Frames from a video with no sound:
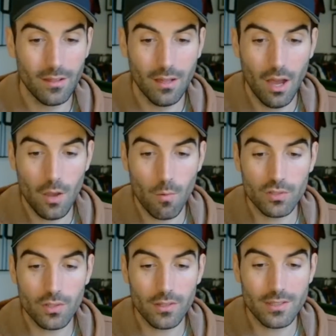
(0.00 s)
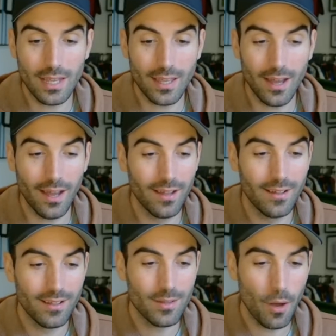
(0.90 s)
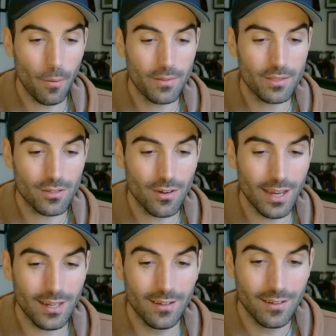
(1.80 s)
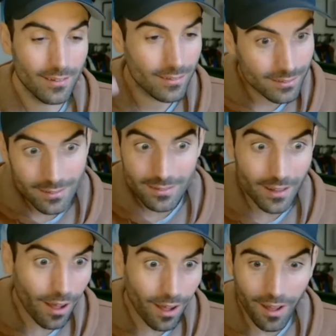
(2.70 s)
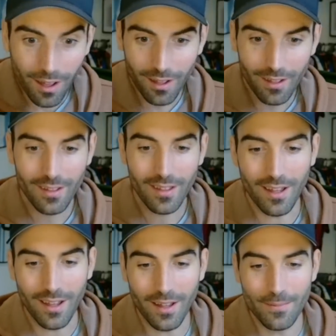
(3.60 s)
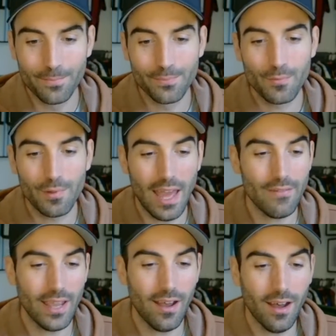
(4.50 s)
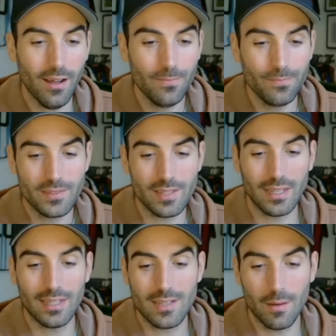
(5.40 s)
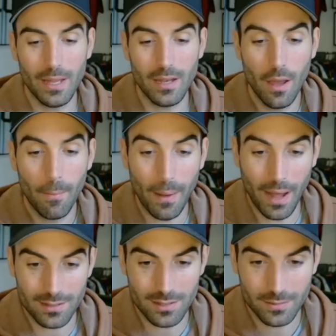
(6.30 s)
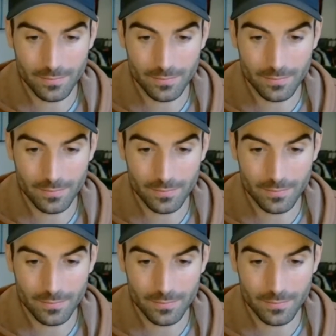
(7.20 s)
Oh, it was on the ticker at the bottom of the screen. Duh. With a heavy heart, Solanke's come in. But,